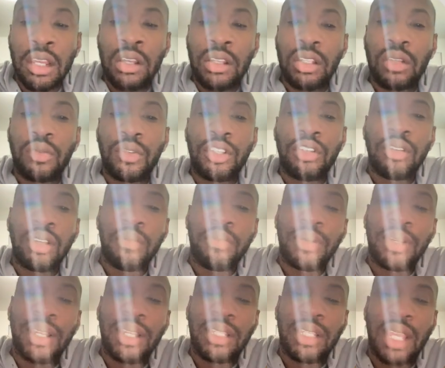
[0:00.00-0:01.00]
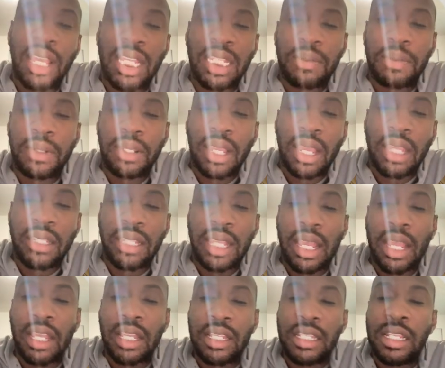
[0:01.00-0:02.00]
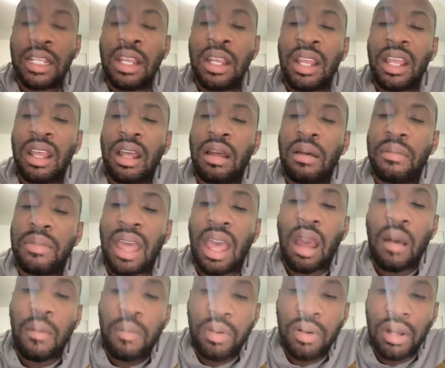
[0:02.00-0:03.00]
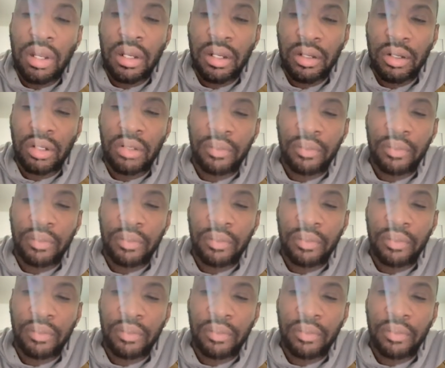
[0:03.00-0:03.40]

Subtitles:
So when you input into SPSS, the output